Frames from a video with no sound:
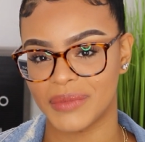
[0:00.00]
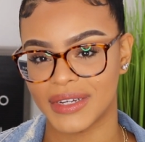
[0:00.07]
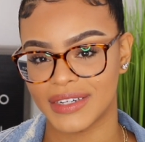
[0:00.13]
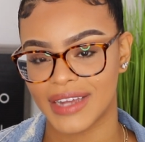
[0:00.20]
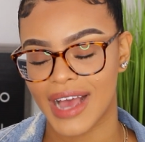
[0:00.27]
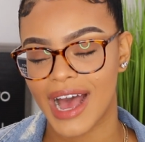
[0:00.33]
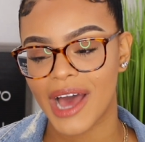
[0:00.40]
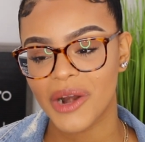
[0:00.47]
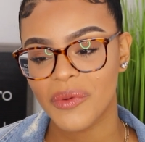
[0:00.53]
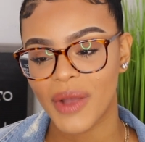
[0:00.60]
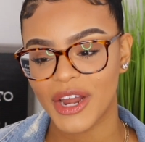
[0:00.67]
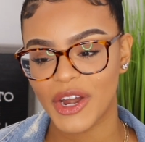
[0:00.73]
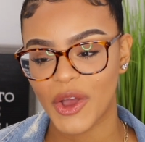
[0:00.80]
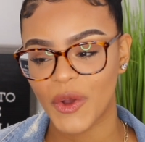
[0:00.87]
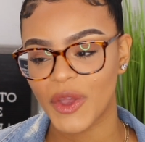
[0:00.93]
but how do
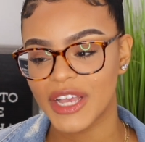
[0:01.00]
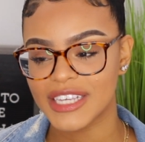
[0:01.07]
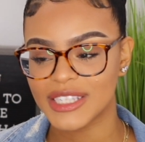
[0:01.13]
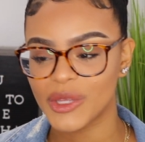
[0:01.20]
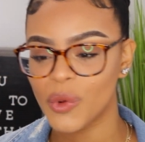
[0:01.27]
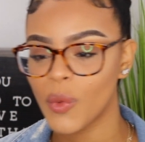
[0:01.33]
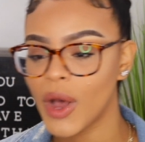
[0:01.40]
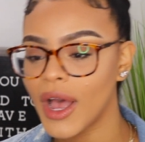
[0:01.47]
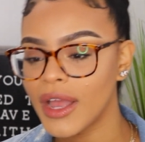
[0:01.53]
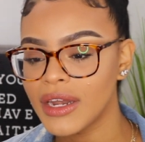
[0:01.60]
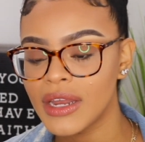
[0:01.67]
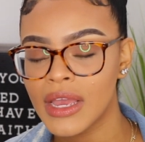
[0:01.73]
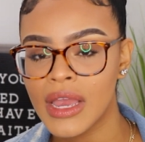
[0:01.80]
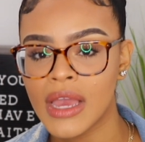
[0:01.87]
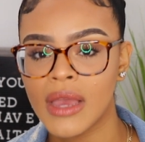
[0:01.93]
I know he's the one?